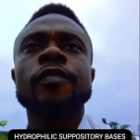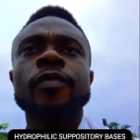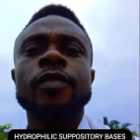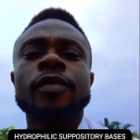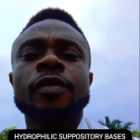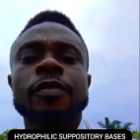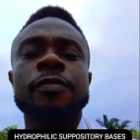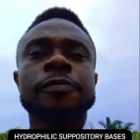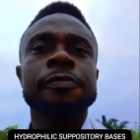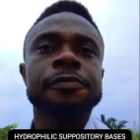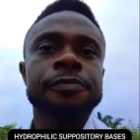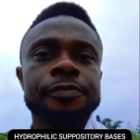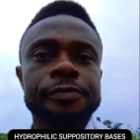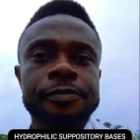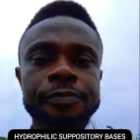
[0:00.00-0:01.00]
Dissolve.
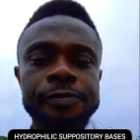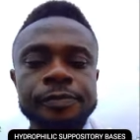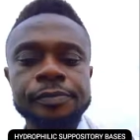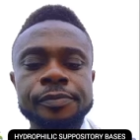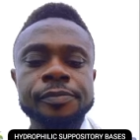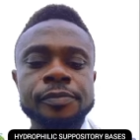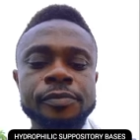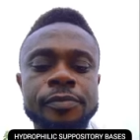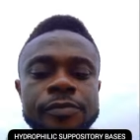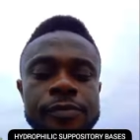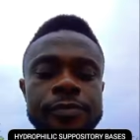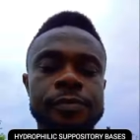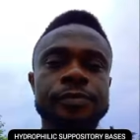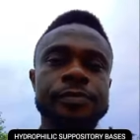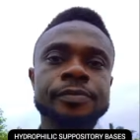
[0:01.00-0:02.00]
So this
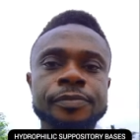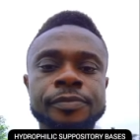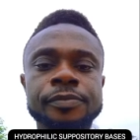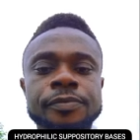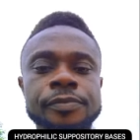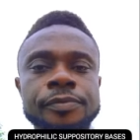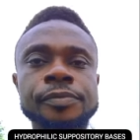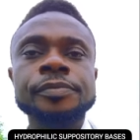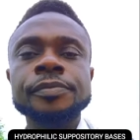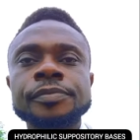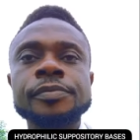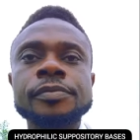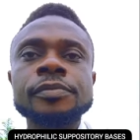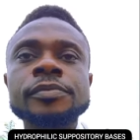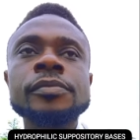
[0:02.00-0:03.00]
whole thing is because of
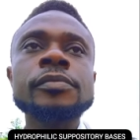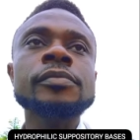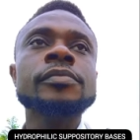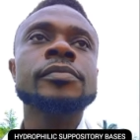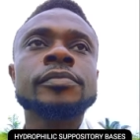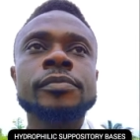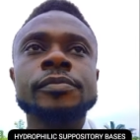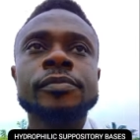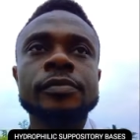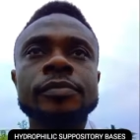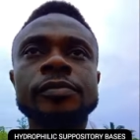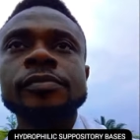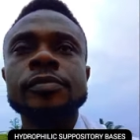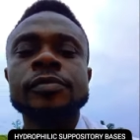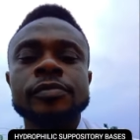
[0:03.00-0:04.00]
the what? So
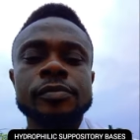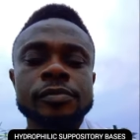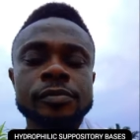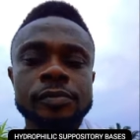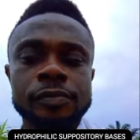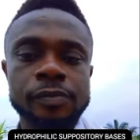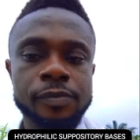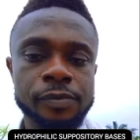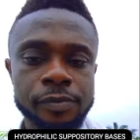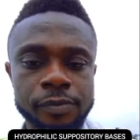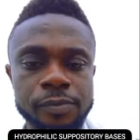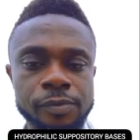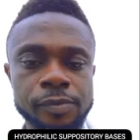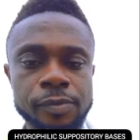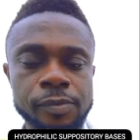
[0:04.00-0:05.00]
high solubility. Is that
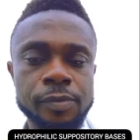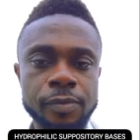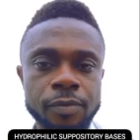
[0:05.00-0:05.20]
clear?